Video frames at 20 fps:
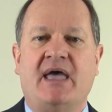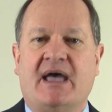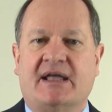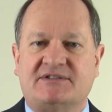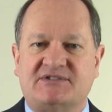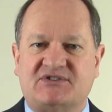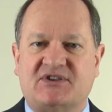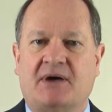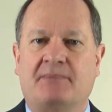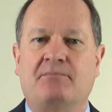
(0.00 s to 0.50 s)

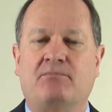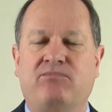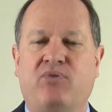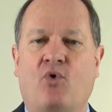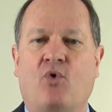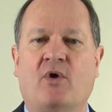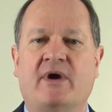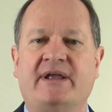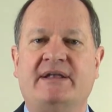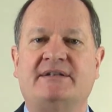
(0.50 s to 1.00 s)
At some
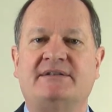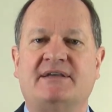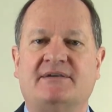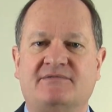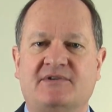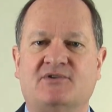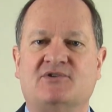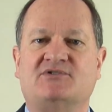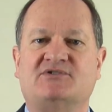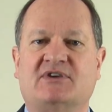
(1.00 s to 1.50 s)
point,
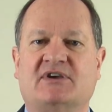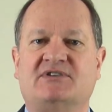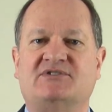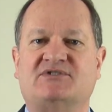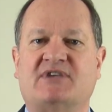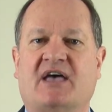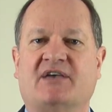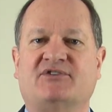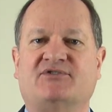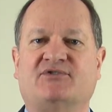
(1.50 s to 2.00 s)
if you're
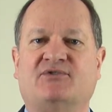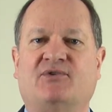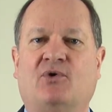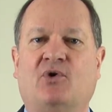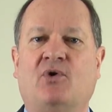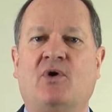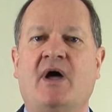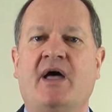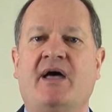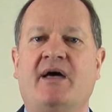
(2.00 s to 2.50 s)

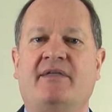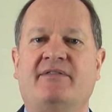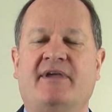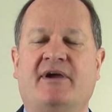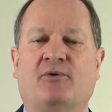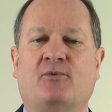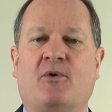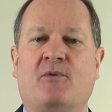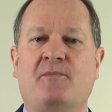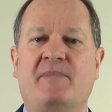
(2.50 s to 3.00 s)
successful,
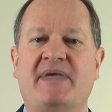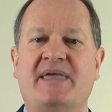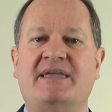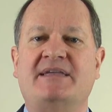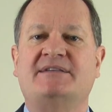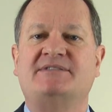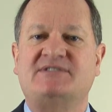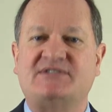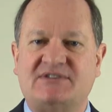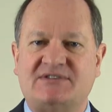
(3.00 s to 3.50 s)
there will
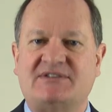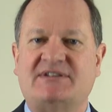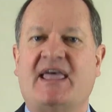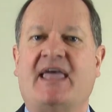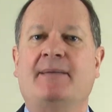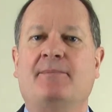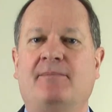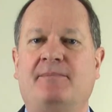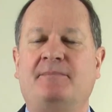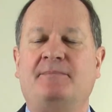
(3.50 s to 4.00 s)
be
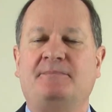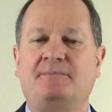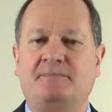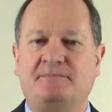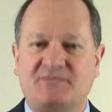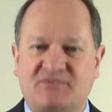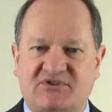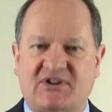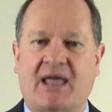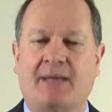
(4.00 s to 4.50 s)

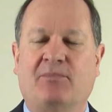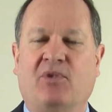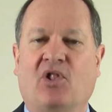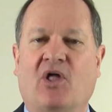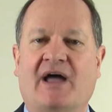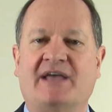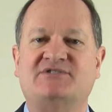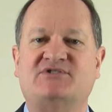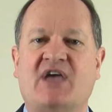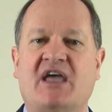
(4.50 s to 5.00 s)

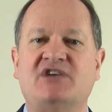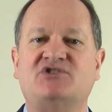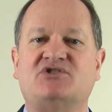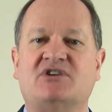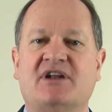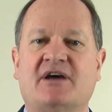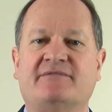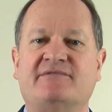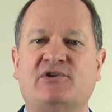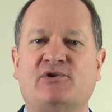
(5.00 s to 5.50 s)

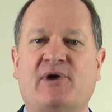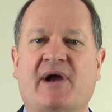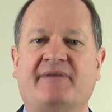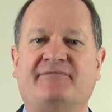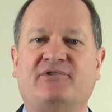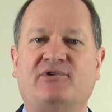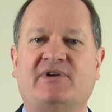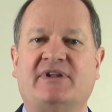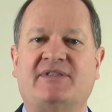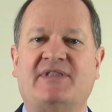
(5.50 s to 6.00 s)
stabilization of your
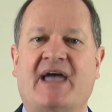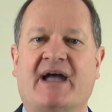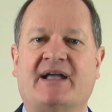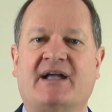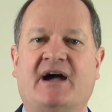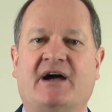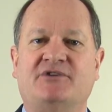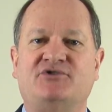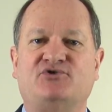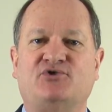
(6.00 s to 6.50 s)
effort in
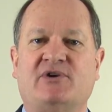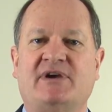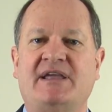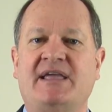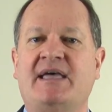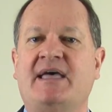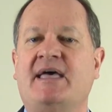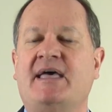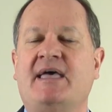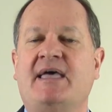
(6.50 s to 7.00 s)
that
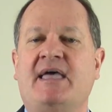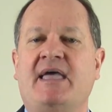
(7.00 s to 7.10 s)
country.